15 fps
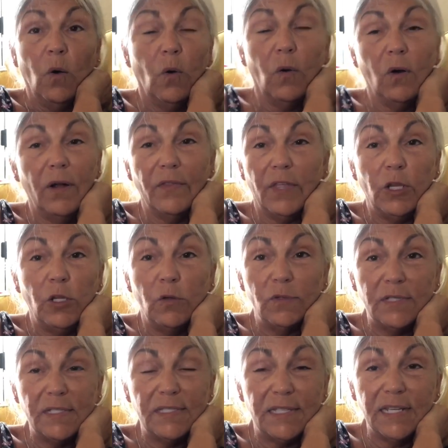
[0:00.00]
Or then
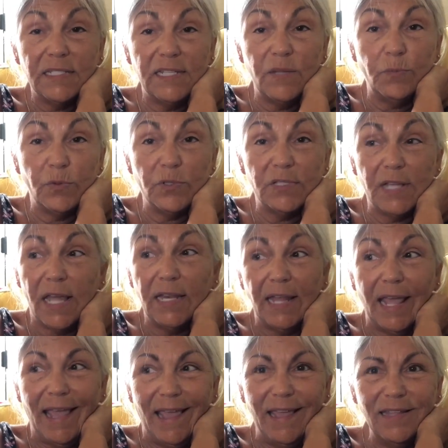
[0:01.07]
use a
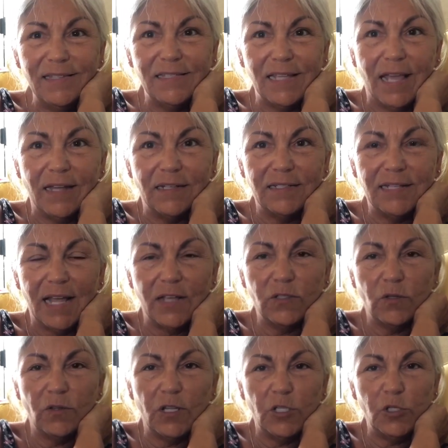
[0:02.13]
60% hand
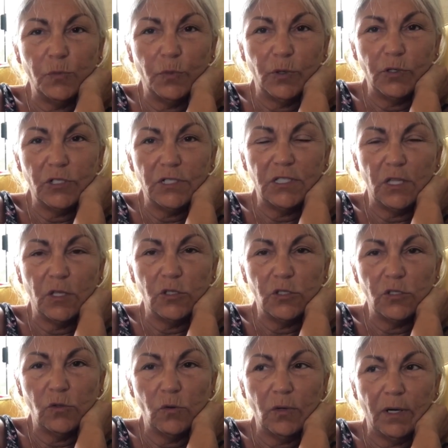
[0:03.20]
sanitizer that you purchased in the
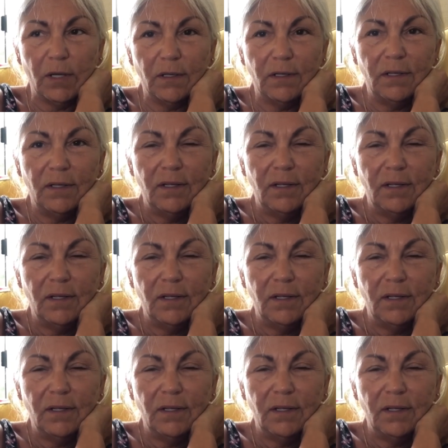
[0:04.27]
store?